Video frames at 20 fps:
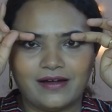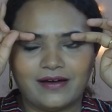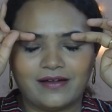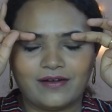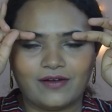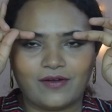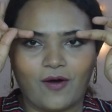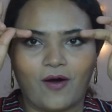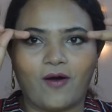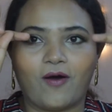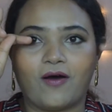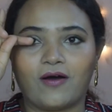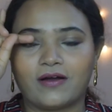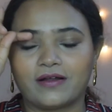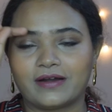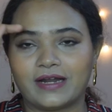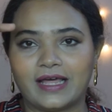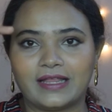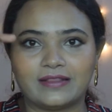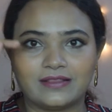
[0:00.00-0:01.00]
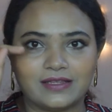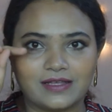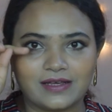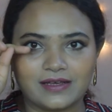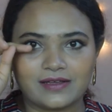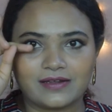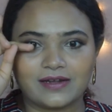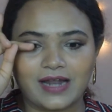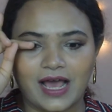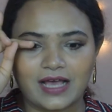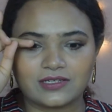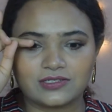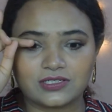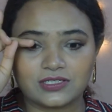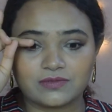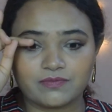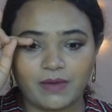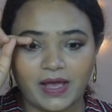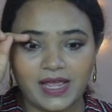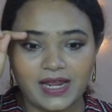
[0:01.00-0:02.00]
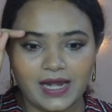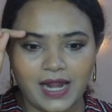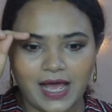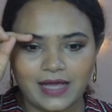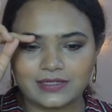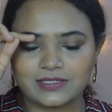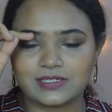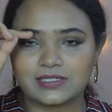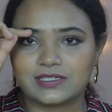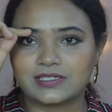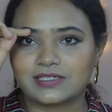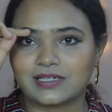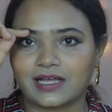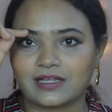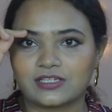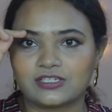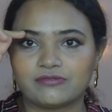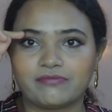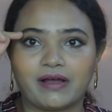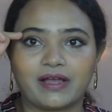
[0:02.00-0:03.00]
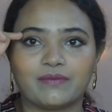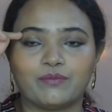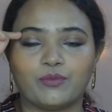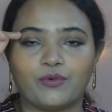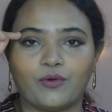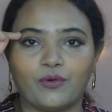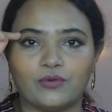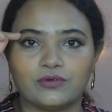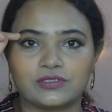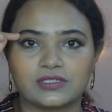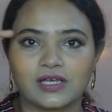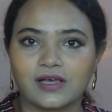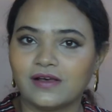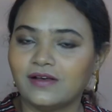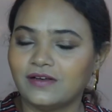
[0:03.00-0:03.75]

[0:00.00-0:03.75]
long lengthy lashes. My lashes touch my brows,